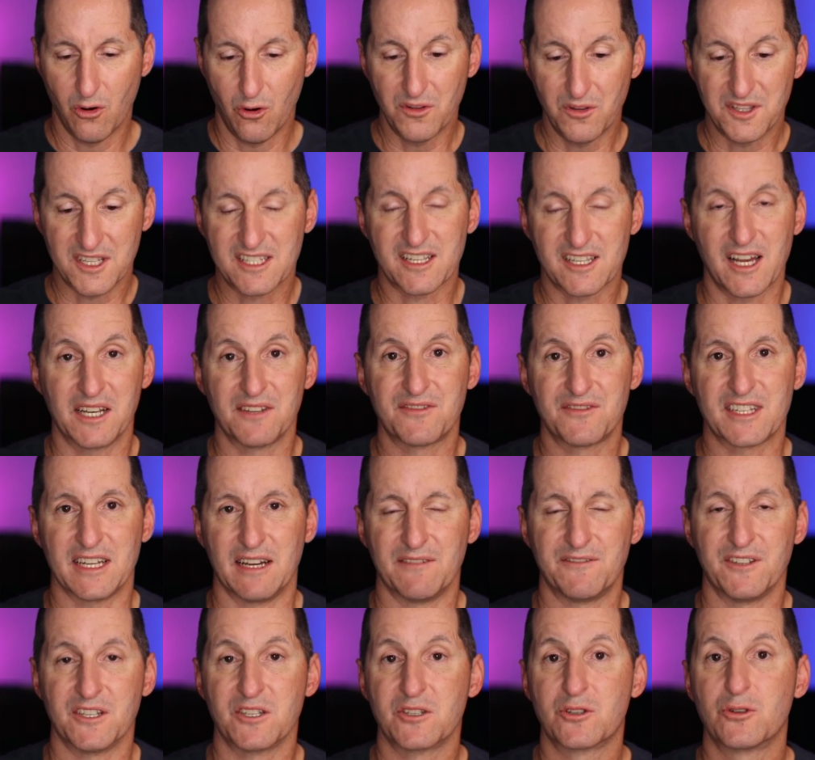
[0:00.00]
All this kind of
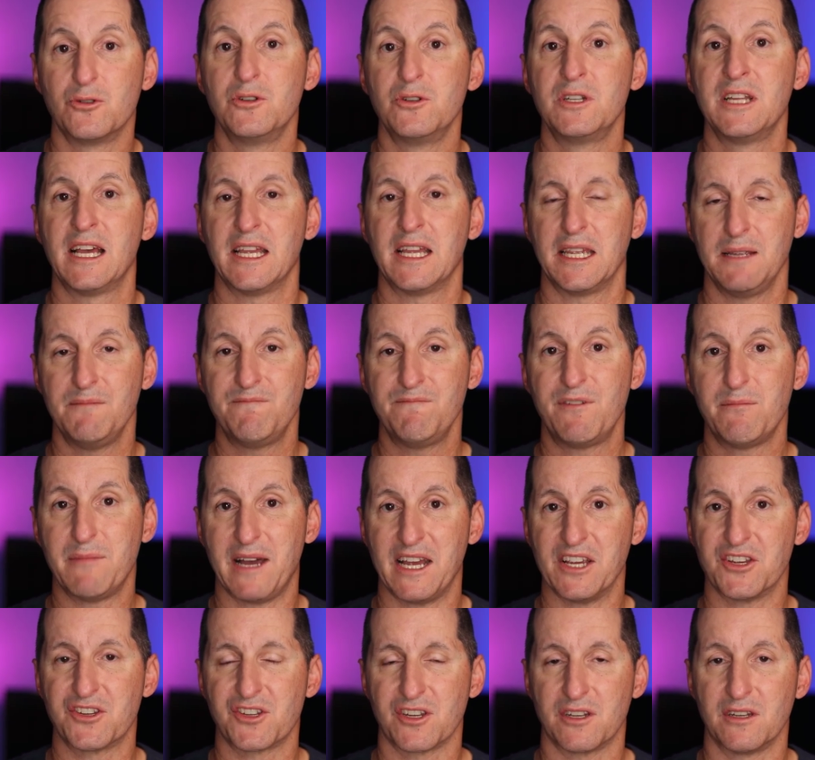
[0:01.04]
stuff is good
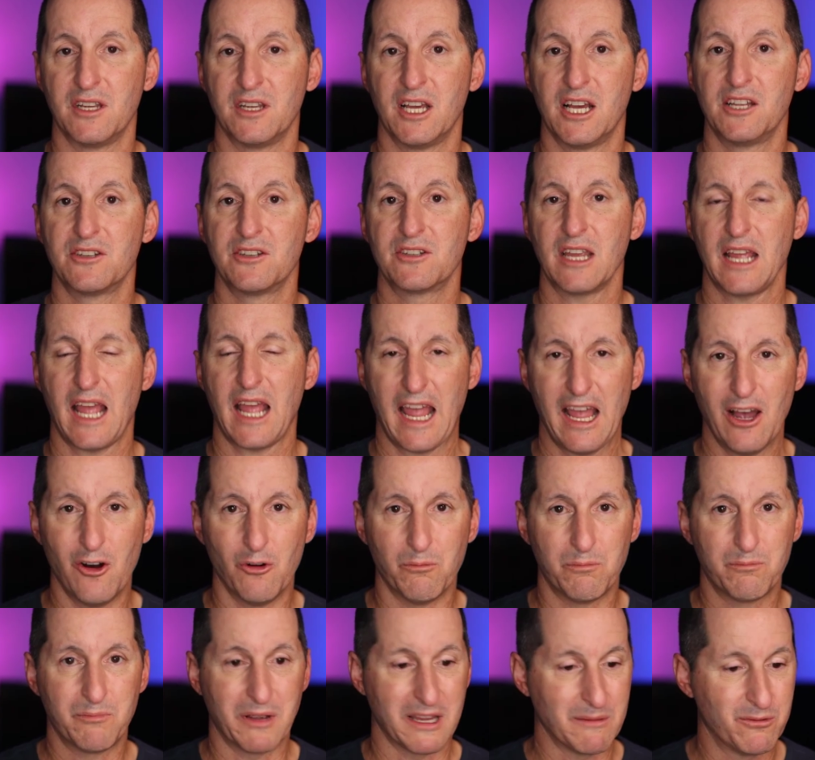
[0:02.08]
information to
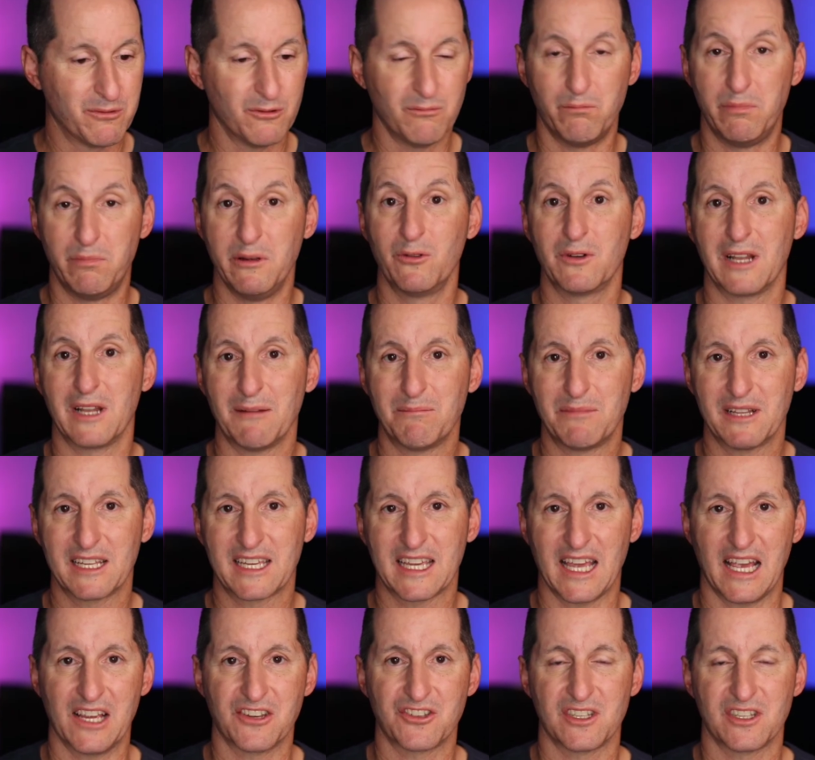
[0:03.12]
help people build
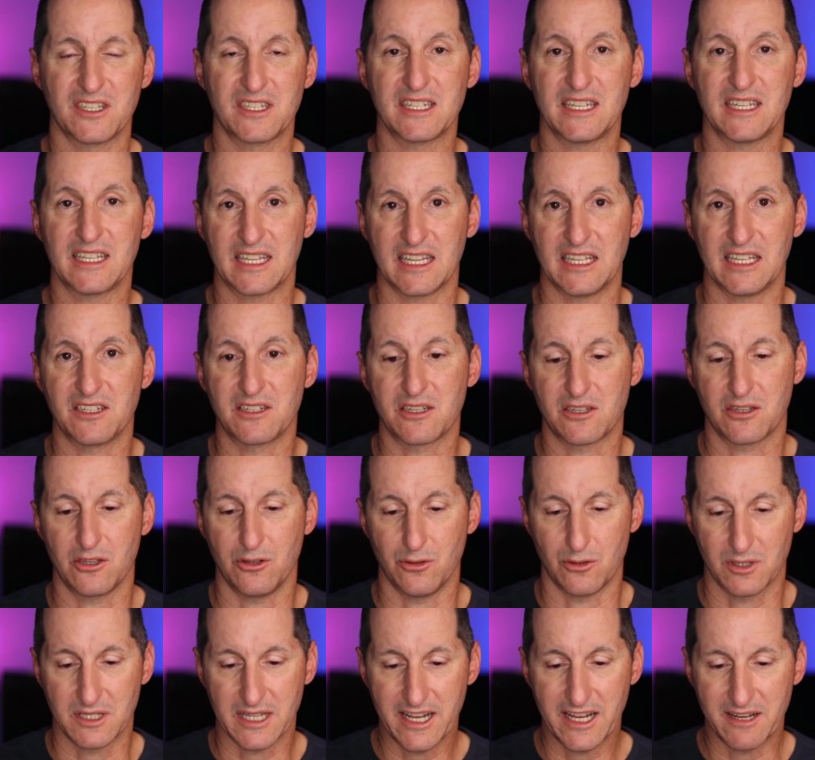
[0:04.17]
applications against
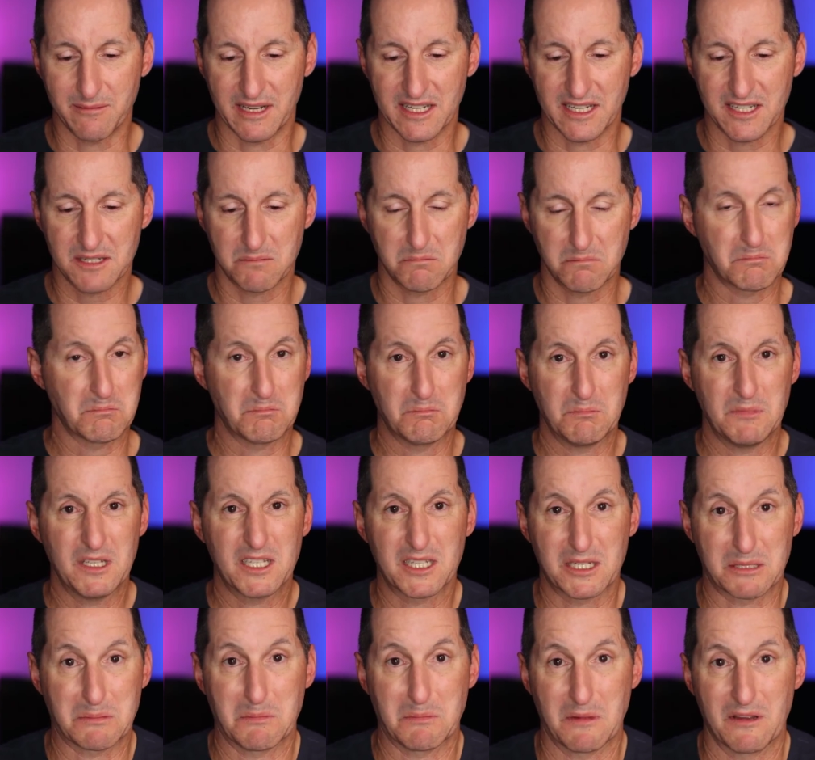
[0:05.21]
your database.
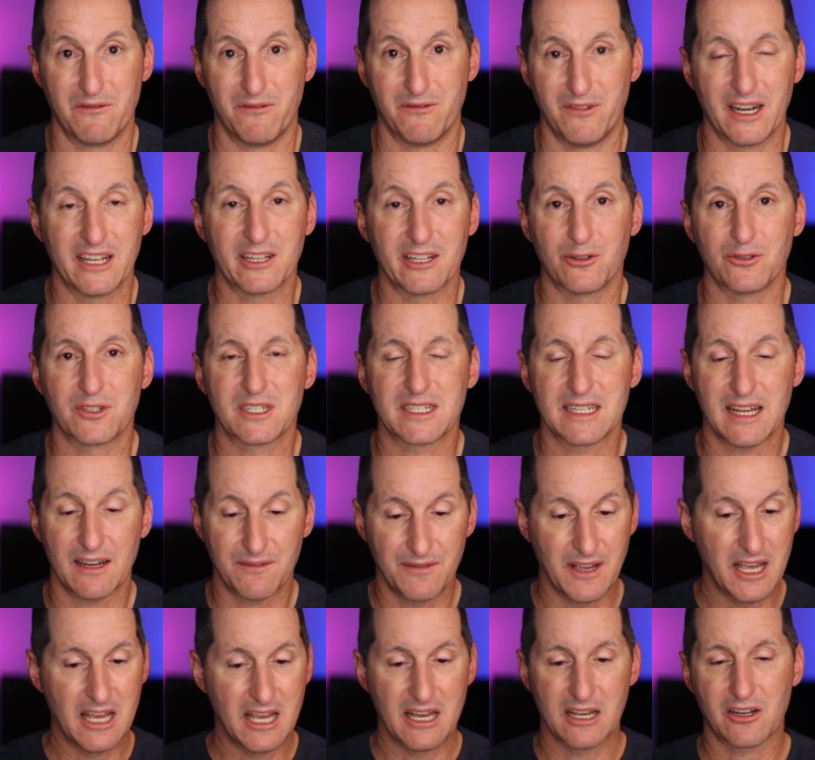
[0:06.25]
It's really good
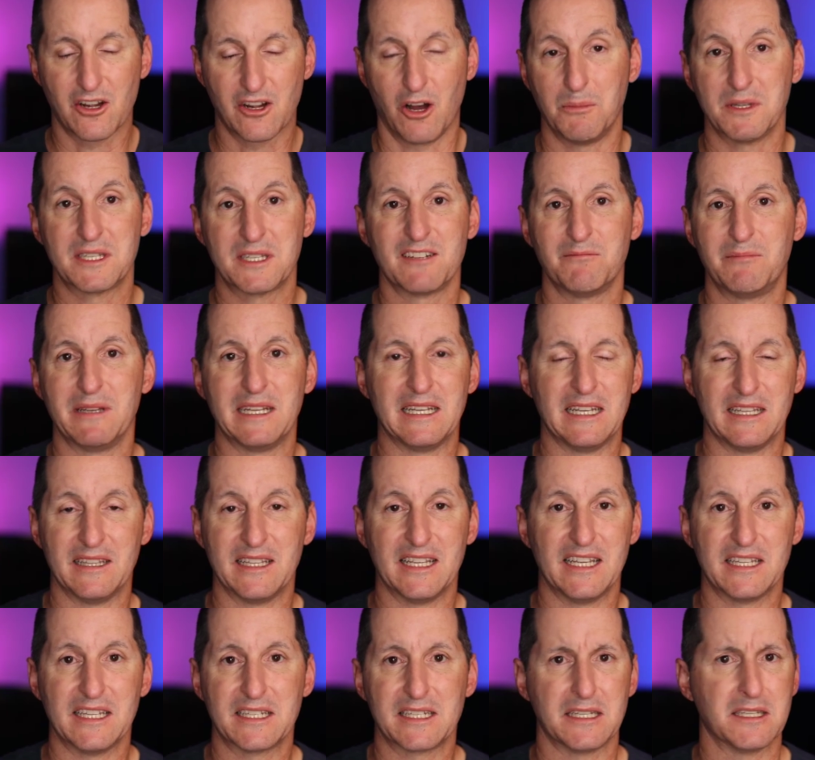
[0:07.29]
stuff. Comments have been in
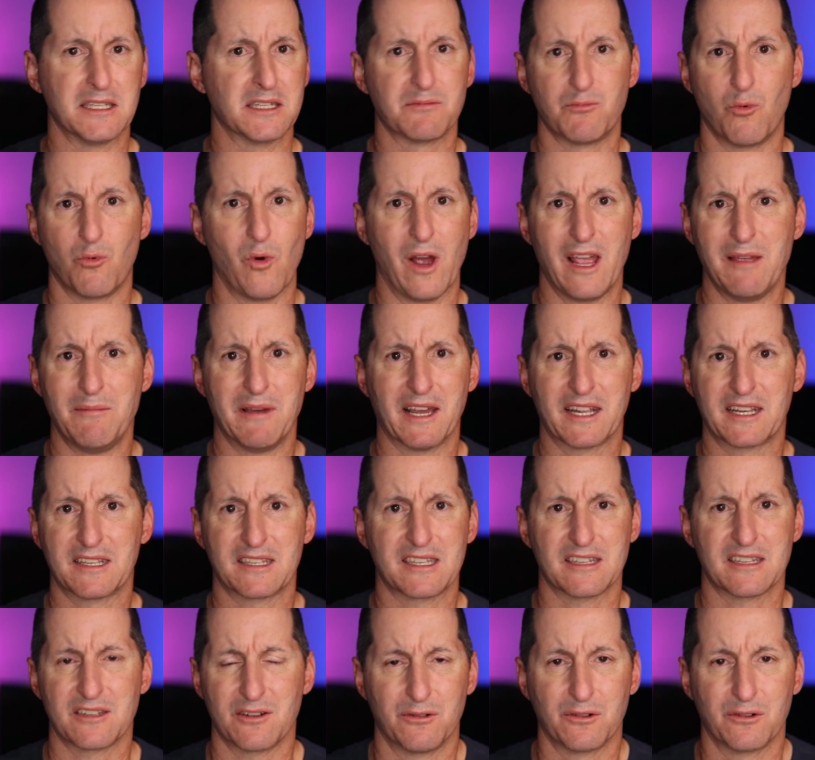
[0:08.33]
there since way back,
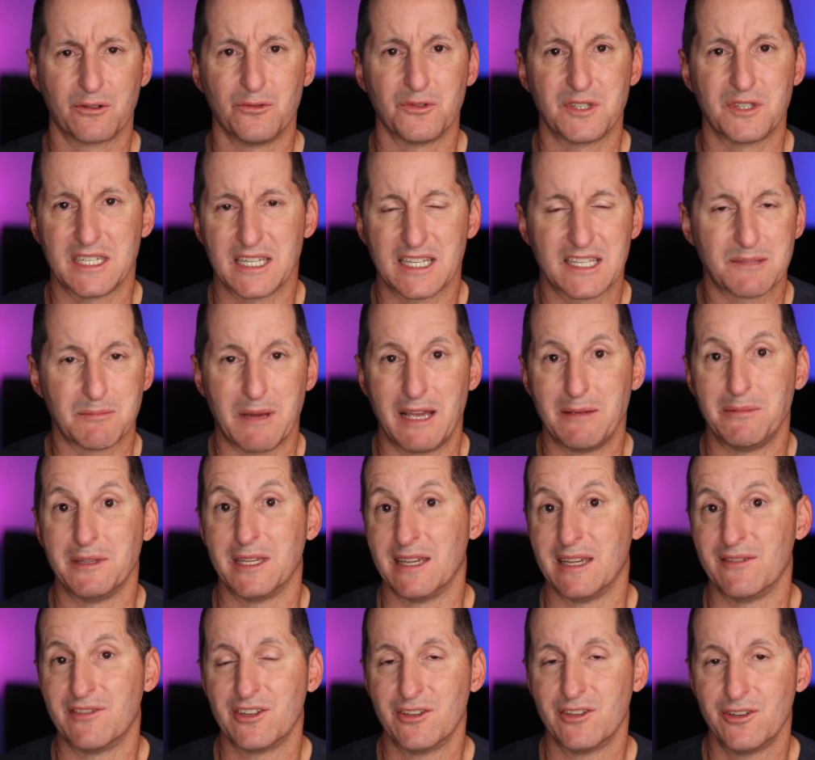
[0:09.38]
since Oracle 6, maybe
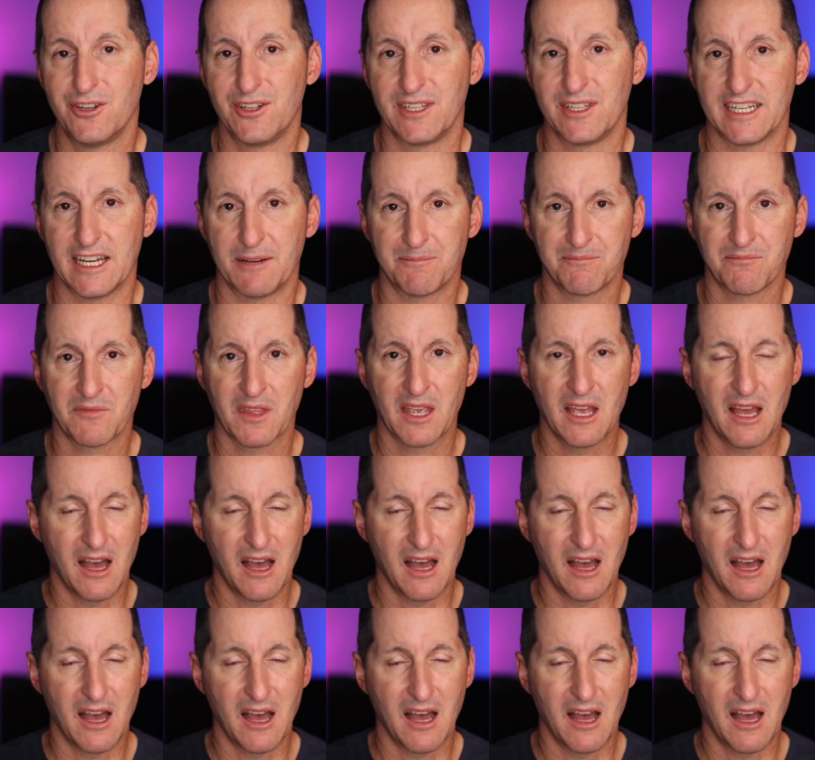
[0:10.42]
even earlier.